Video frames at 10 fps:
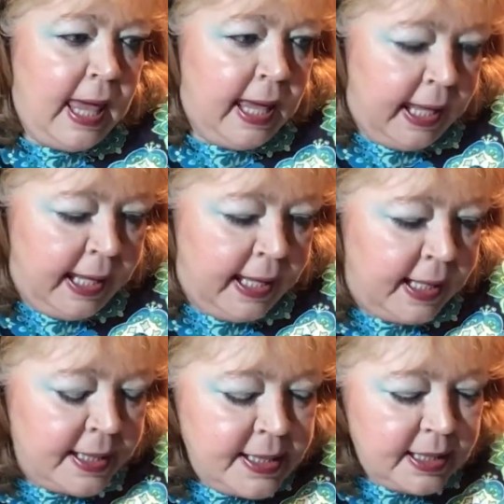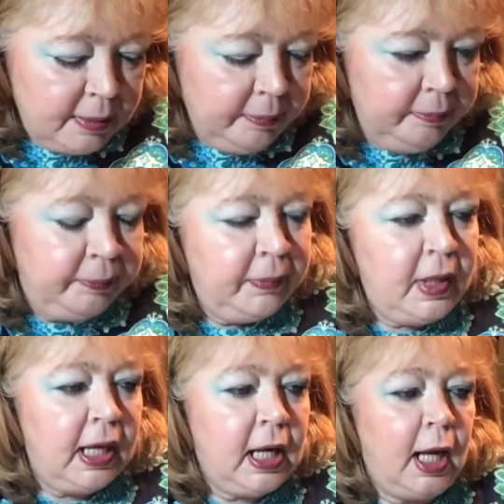And
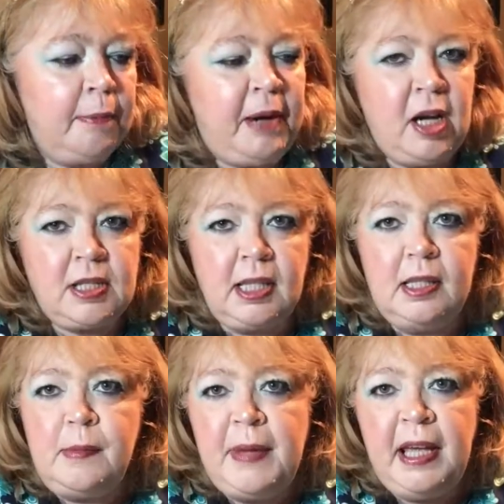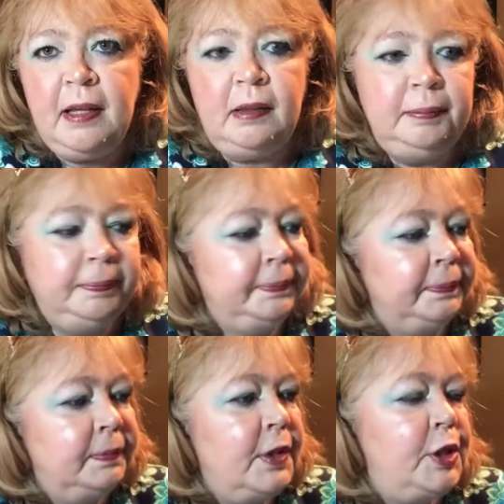I got a parcel in the mail
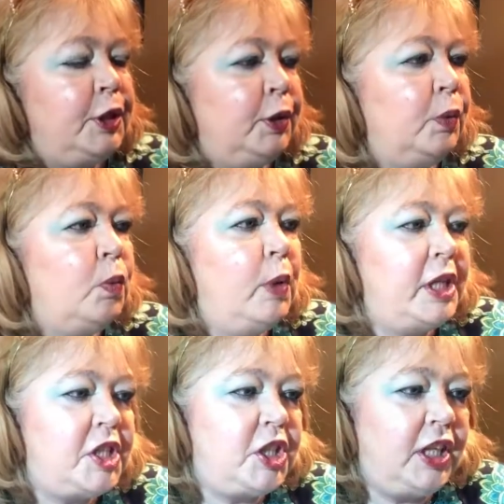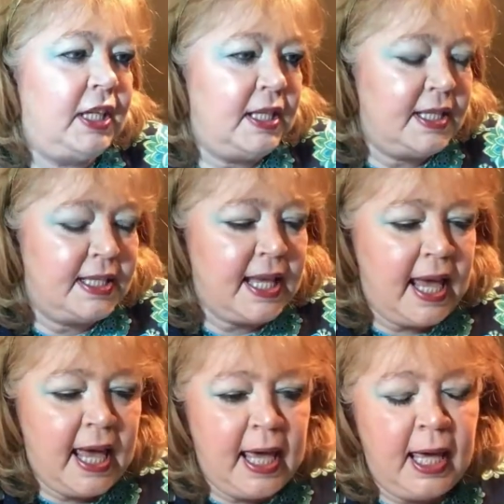too, which is
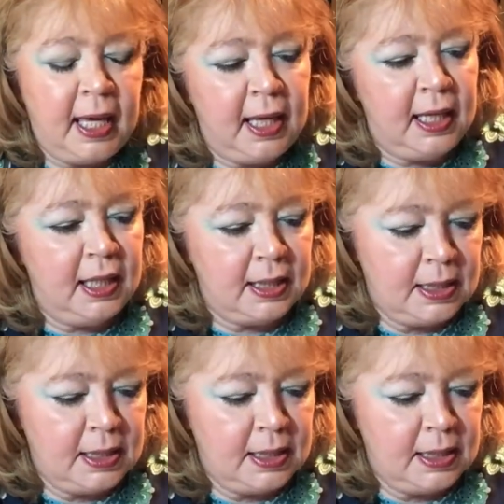a